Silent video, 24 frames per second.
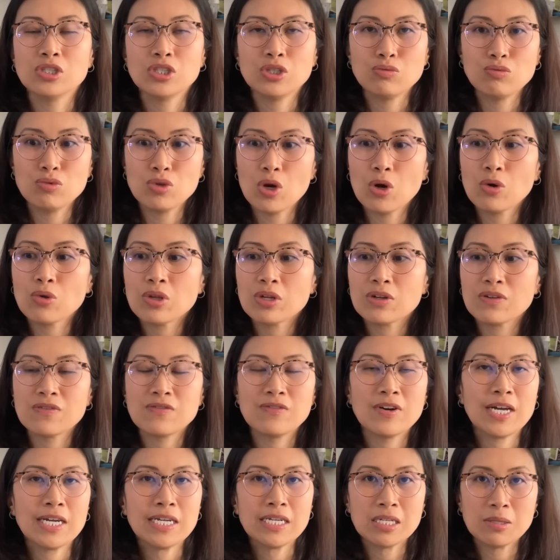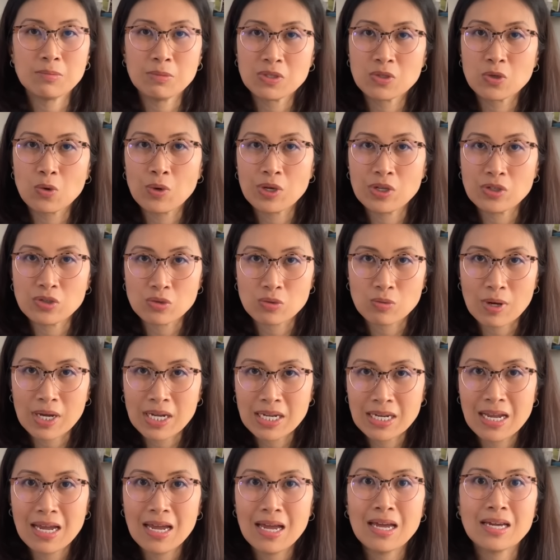You know that a fine nib is going to
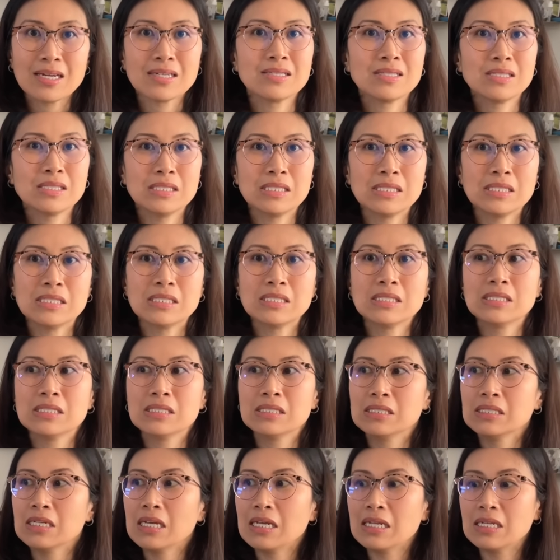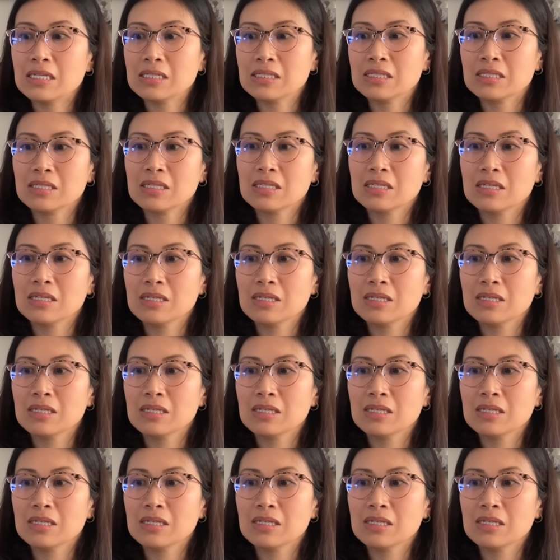write excellent and